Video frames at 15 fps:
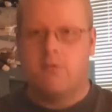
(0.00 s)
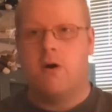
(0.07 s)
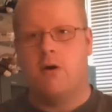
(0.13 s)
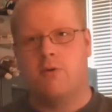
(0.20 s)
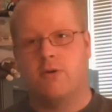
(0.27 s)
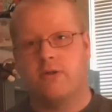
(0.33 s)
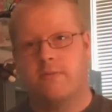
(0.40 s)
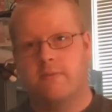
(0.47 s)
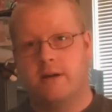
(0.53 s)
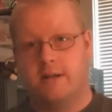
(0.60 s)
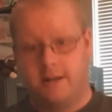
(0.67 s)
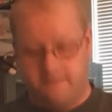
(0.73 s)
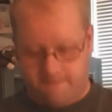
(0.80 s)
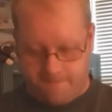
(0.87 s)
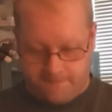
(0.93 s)
well worth the
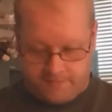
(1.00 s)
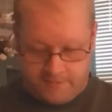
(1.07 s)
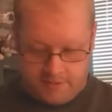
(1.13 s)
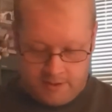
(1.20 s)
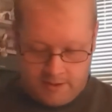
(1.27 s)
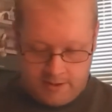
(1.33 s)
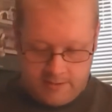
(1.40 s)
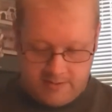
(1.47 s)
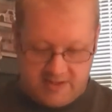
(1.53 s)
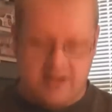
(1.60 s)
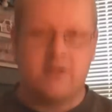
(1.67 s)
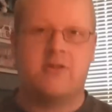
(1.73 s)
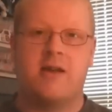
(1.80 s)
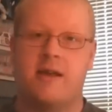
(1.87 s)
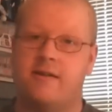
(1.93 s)
money.
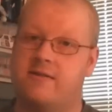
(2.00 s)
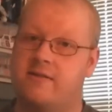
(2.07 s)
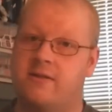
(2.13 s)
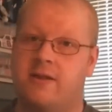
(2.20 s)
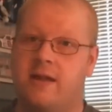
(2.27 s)
Still kind of